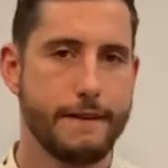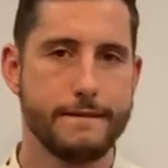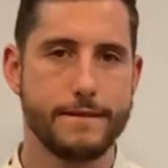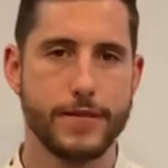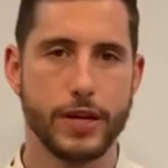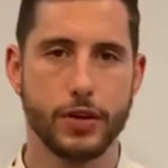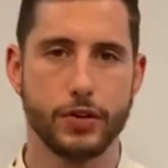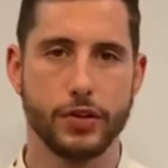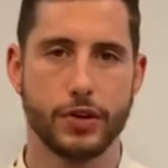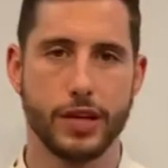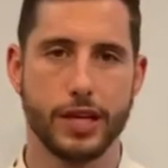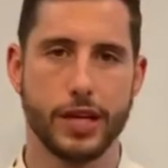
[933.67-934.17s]

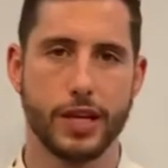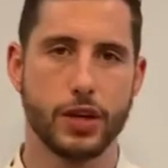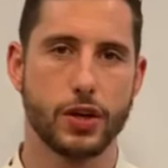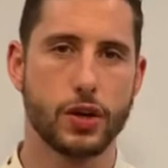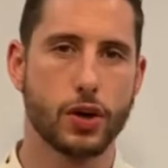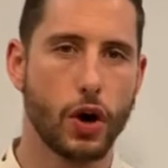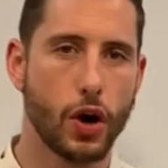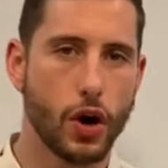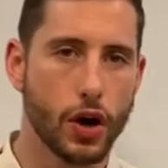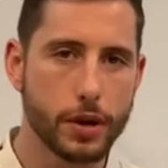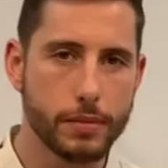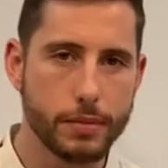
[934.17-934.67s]
feel that the
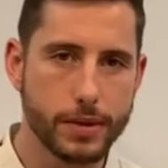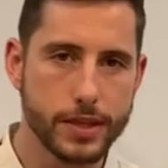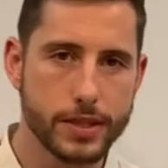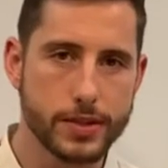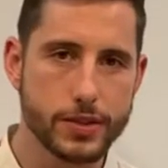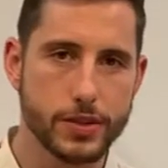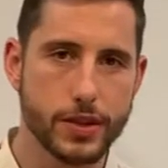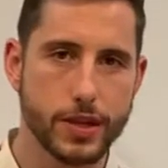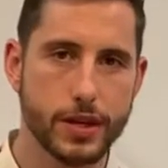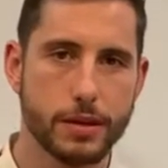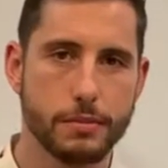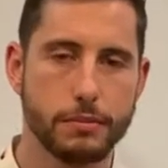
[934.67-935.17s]
economy is
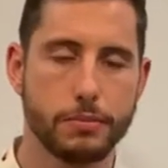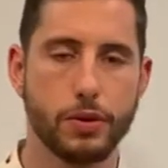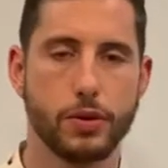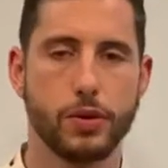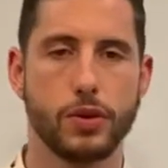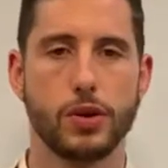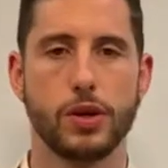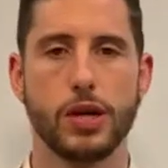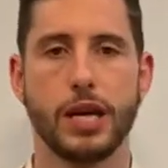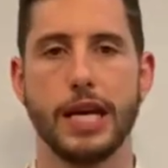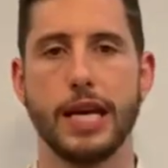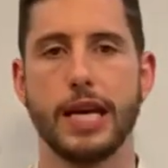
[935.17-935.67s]
doing
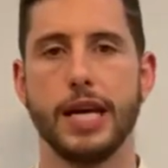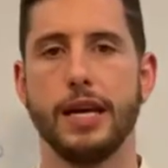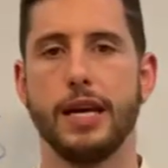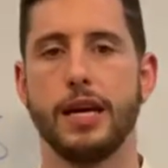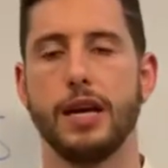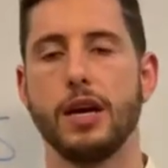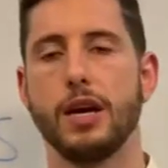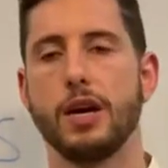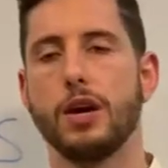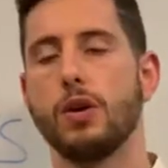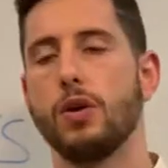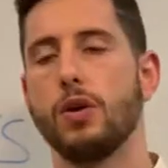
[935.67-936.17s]
poorly